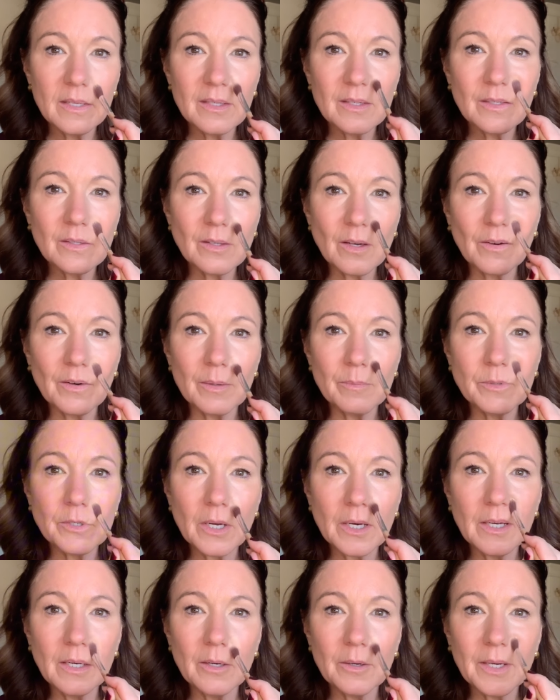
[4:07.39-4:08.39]
Sorry, I'm
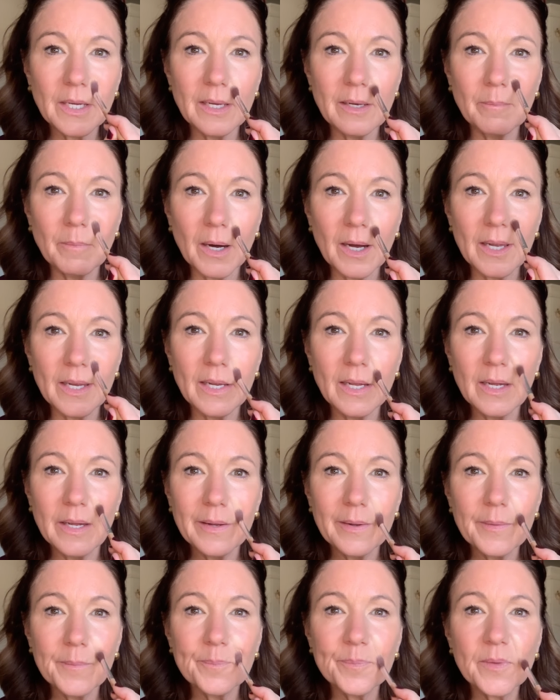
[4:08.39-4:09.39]
trying to look in my
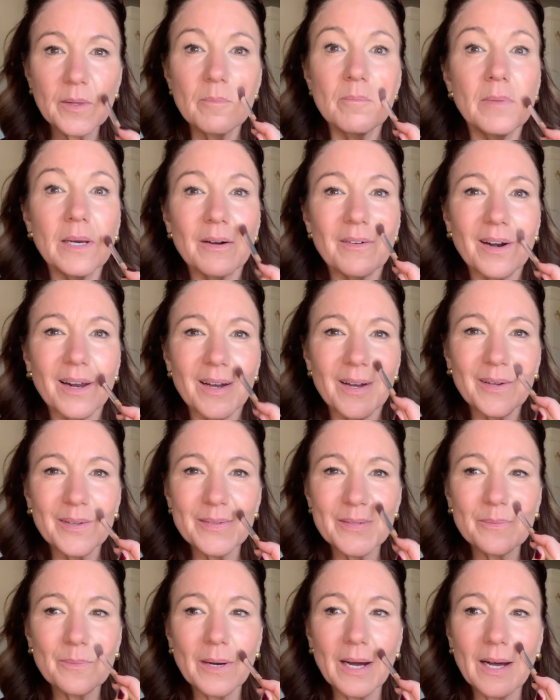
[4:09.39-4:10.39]
mirror
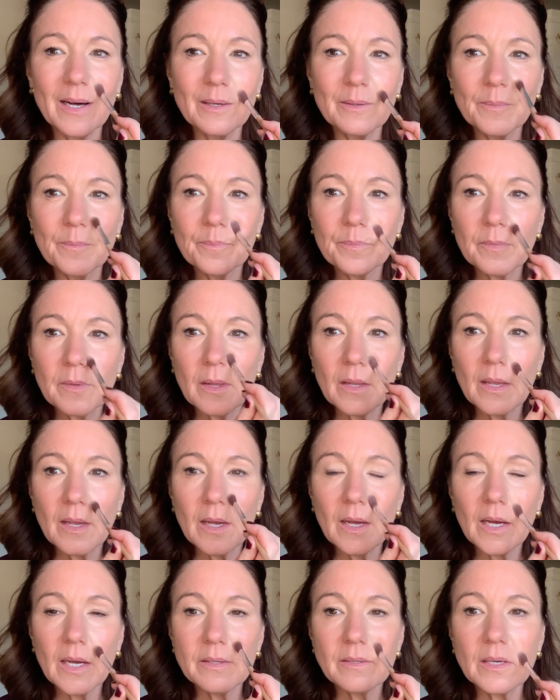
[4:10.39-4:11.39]
as well
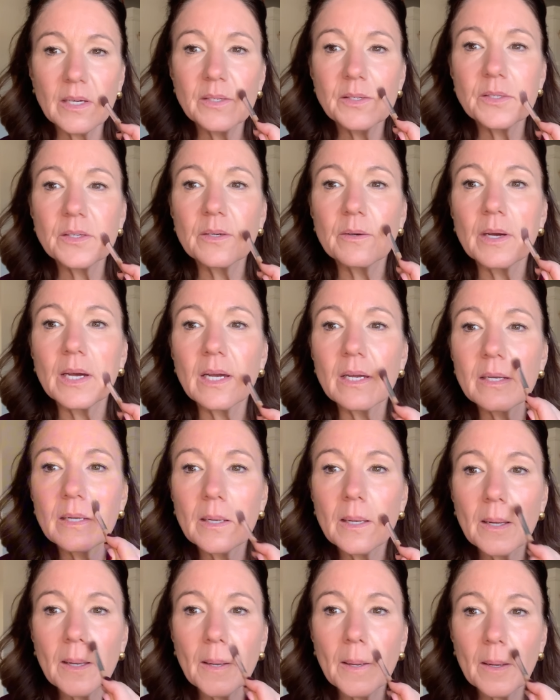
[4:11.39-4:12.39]
as I do it.
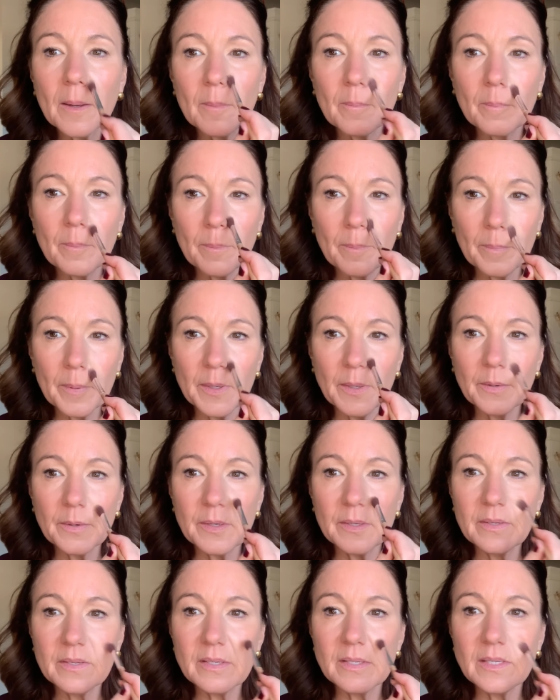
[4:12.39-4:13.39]
But you
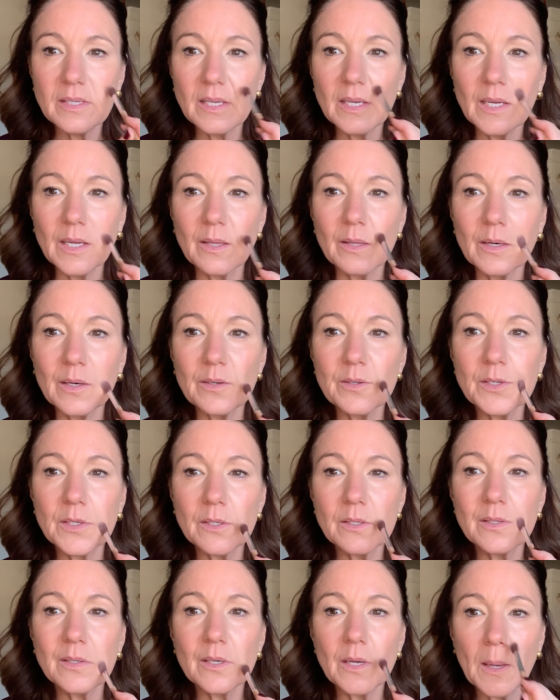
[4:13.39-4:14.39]
can see that it
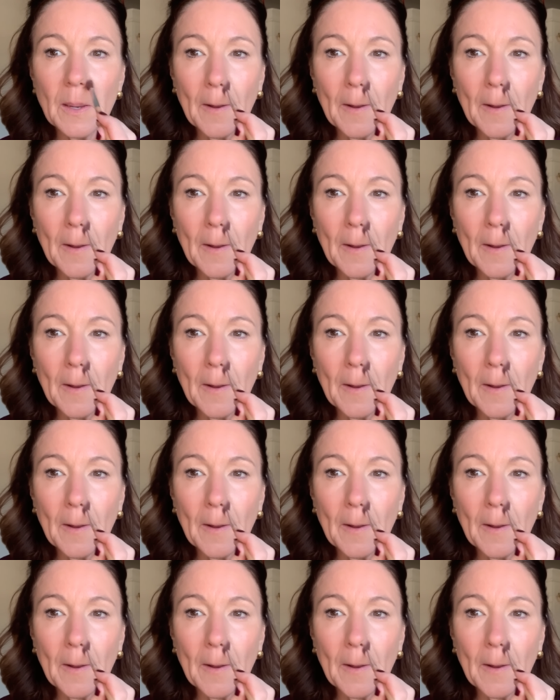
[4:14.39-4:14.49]
just